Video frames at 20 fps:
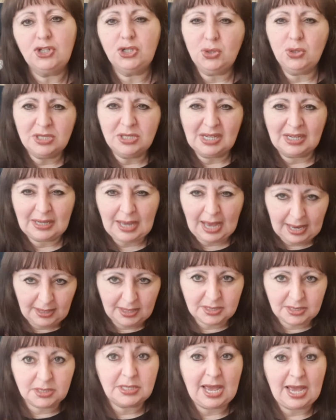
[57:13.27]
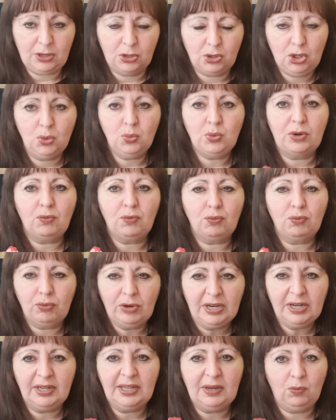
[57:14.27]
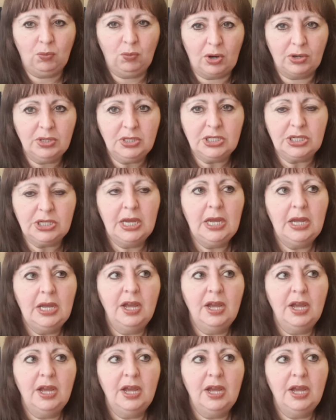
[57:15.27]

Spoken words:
choose the colours that you would really want.